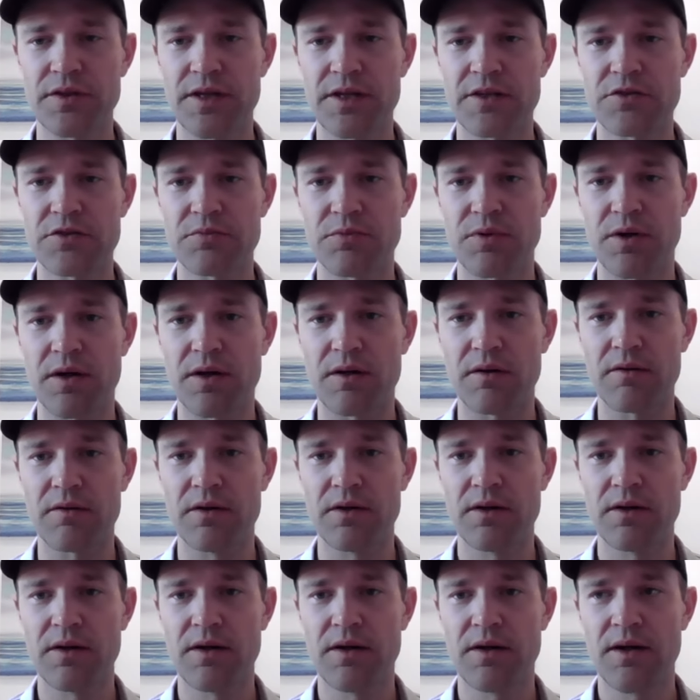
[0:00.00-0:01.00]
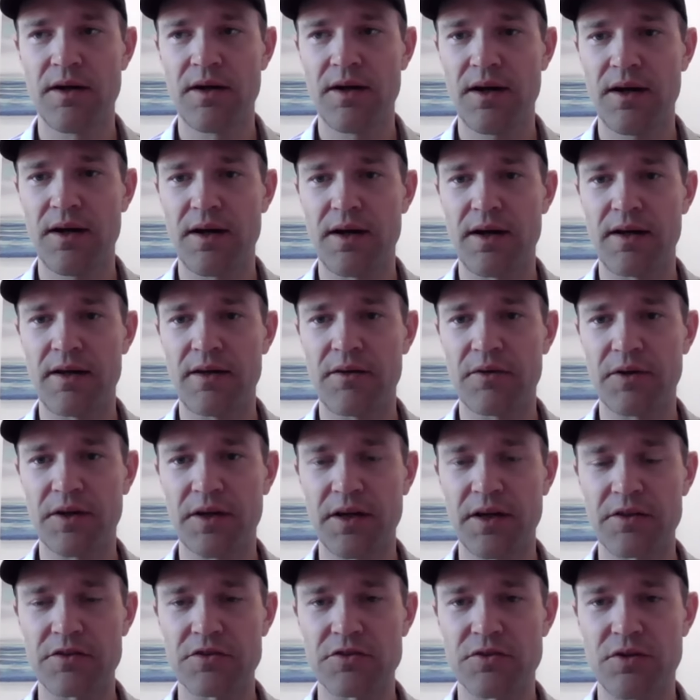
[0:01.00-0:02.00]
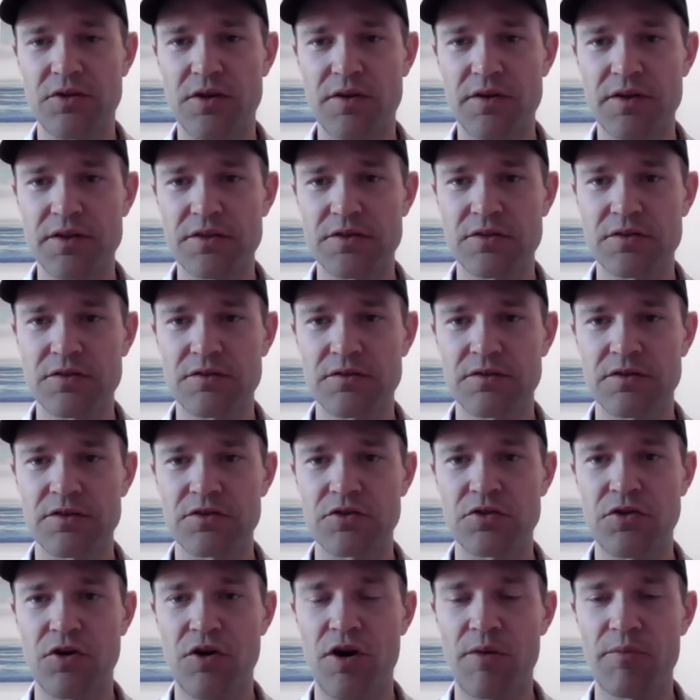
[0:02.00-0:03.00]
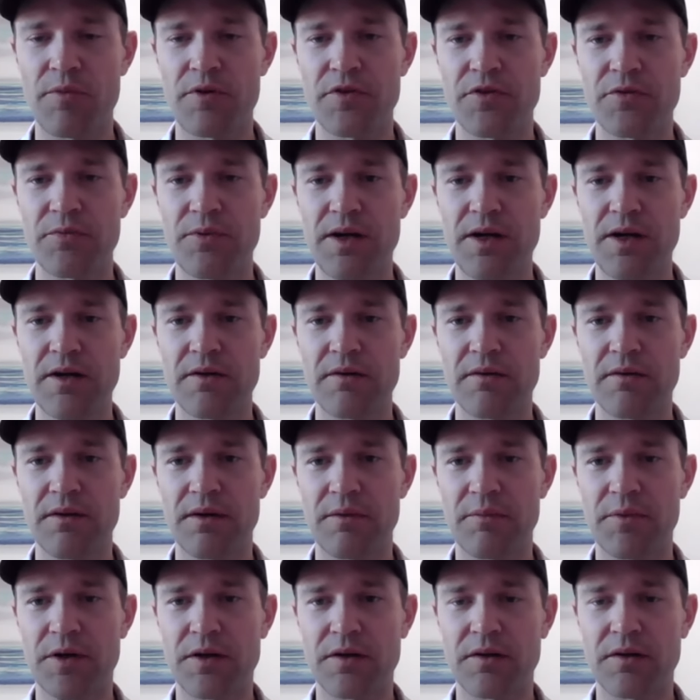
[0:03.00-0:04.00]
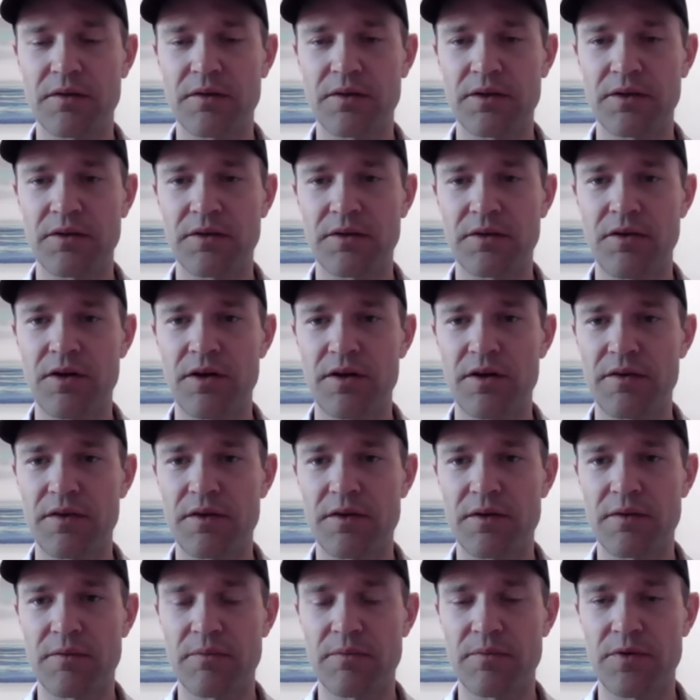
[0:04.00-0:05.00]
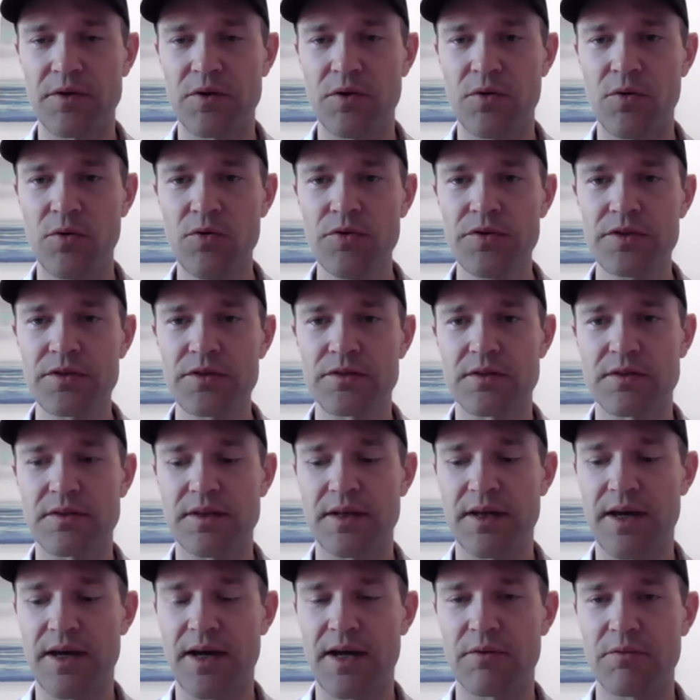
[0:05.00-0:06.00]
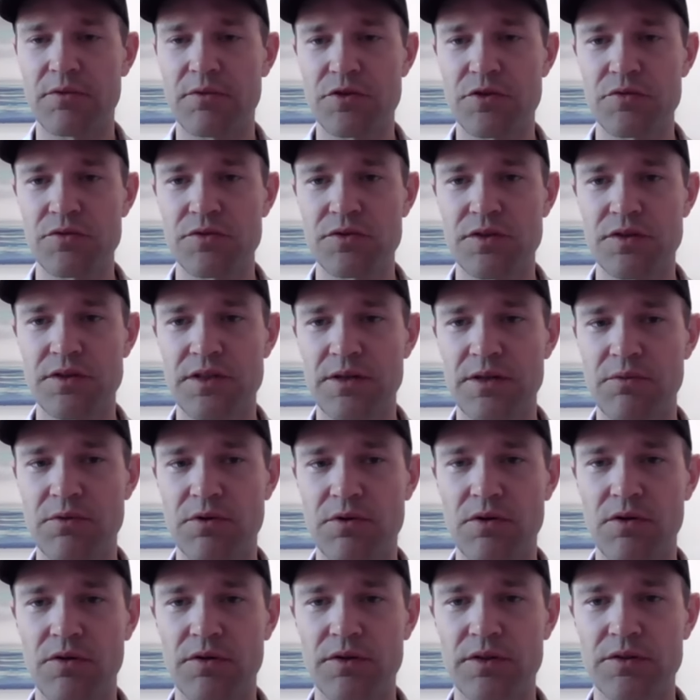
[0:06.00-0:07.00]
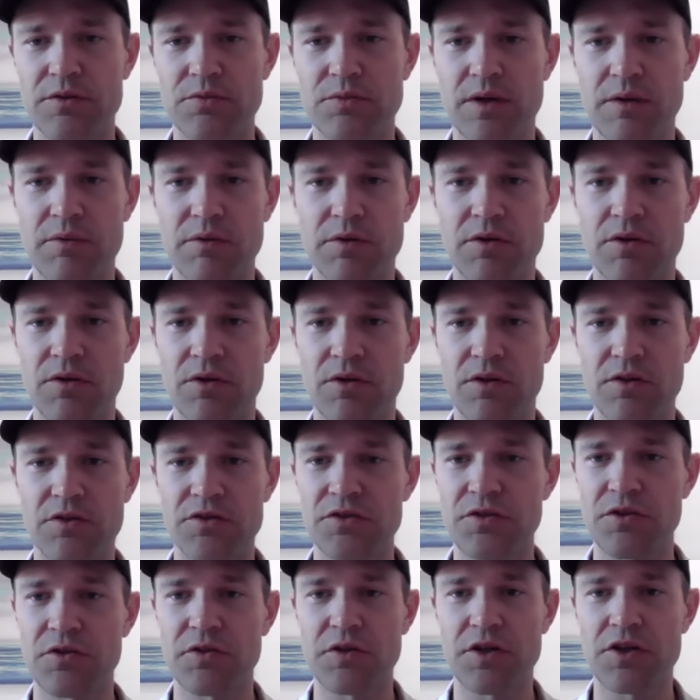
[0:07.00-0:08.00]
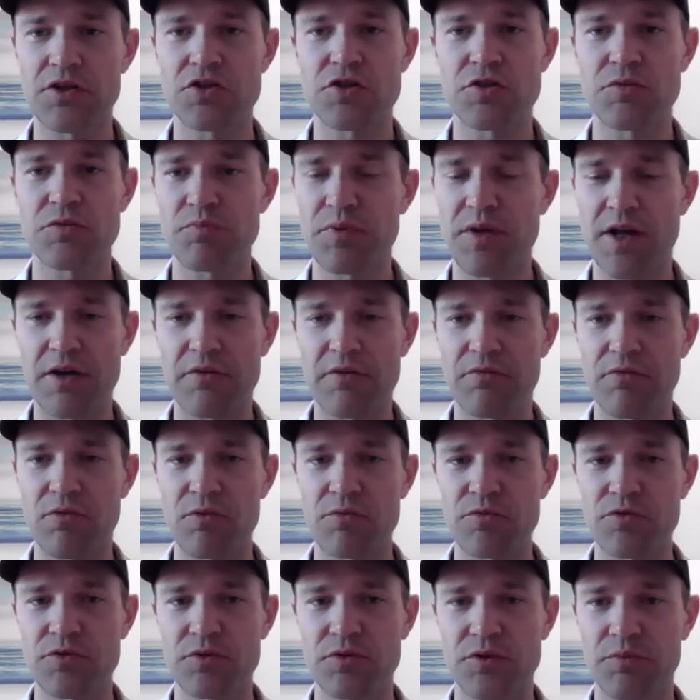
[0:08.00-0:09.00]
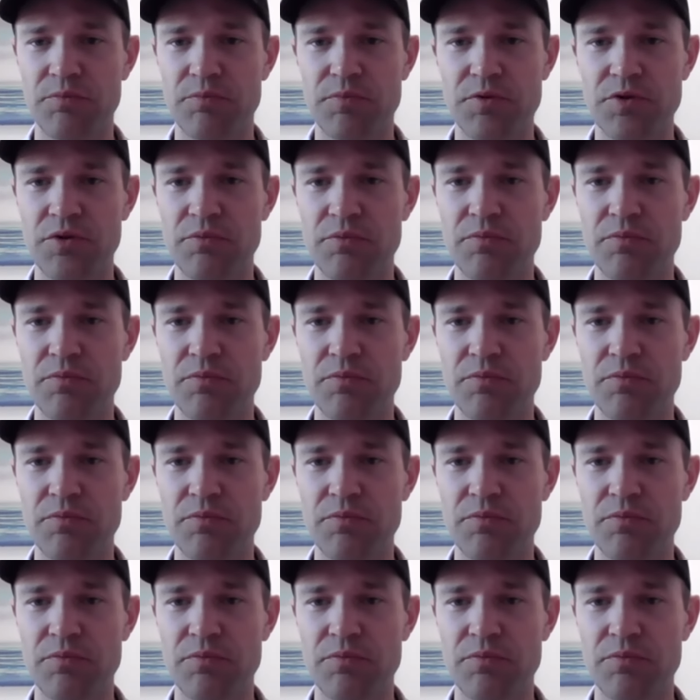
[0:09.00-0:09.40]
And that's where I, you know, I kind of saw this, this common thread among, you know, a lot of the, the holdings that they had, which was that they were all these, what I would call consolidation platforms or you know,